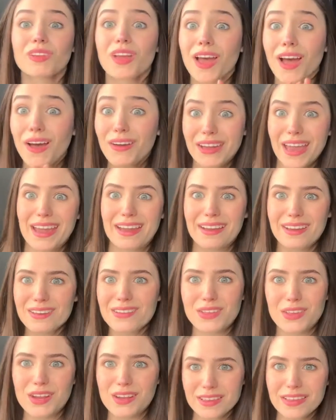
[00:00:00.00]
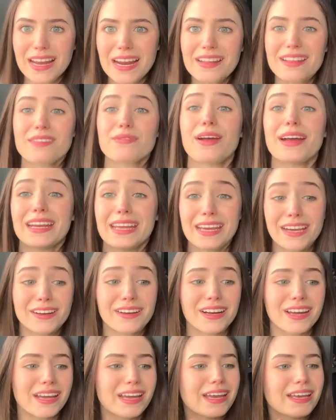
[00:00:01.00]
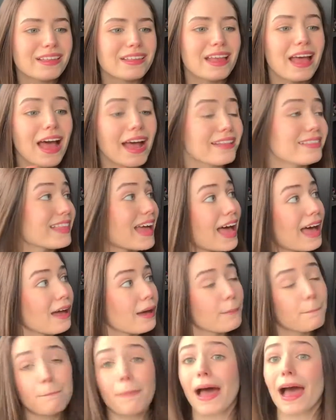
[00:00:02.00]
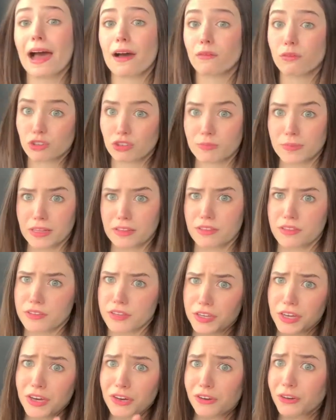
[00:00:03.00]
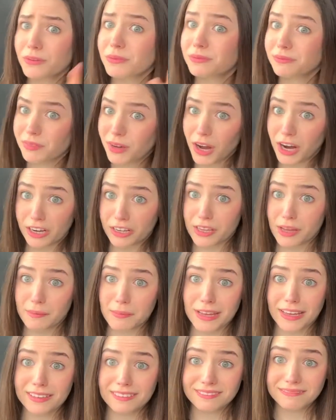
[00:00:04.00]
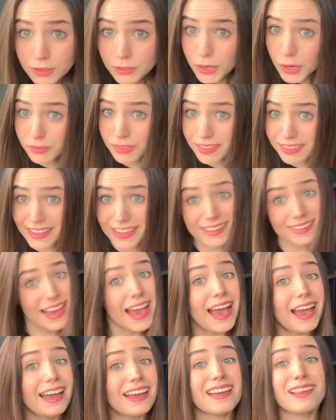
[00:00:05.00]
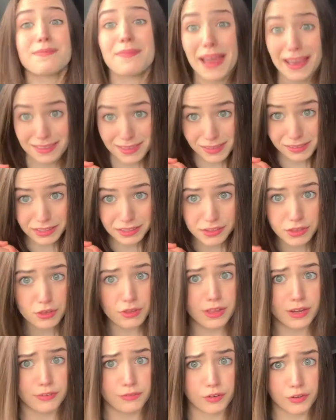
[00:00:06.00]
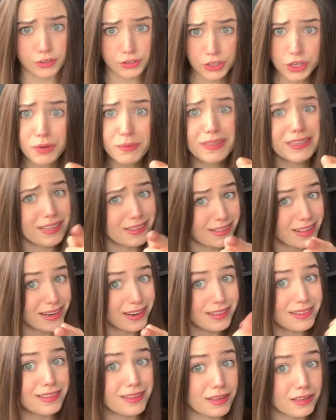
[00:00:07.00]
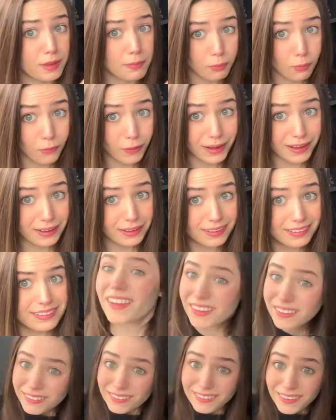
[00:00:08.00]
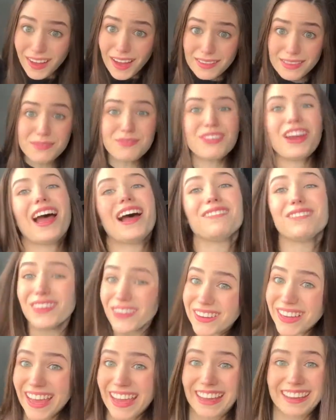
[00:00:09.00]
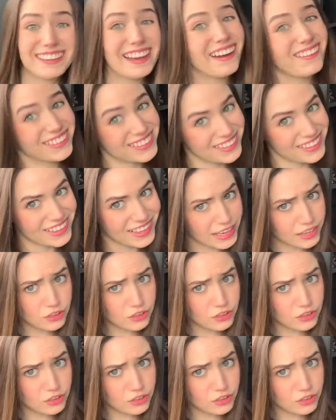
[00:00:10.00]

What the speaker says: Okay, so the sentence right here is ata ba, which means you are coming. Note that the ata is masculine, so therefore you in this sentence is a boy. Awesome job. Okay, now on to the next